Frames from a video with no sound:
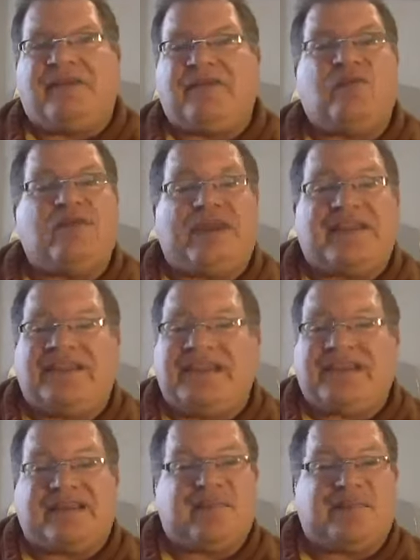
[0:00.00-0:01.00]
or they think
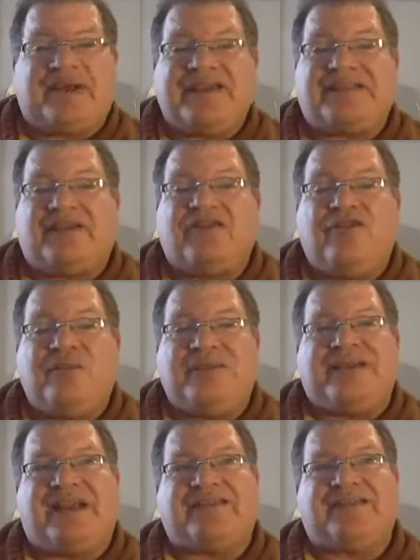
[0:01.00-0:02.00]
that the price of the home is
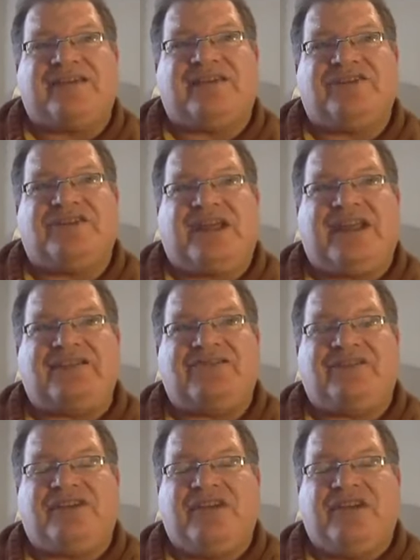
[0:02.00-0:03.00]
actually going to
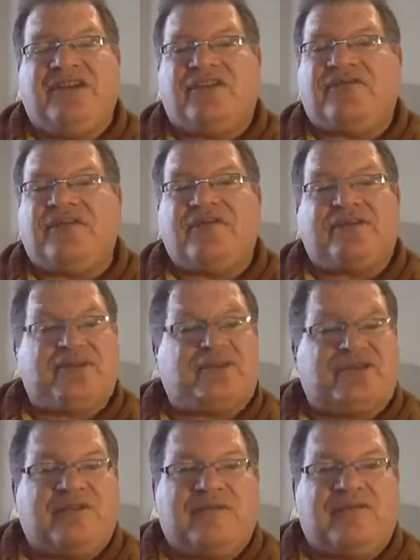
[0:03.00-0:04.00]
change throughout the
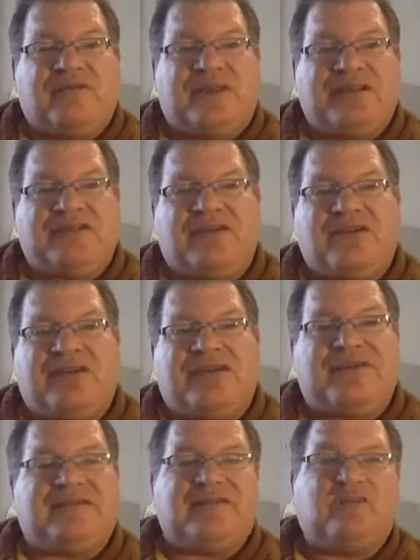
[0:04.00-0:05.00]
term of the rent-own, and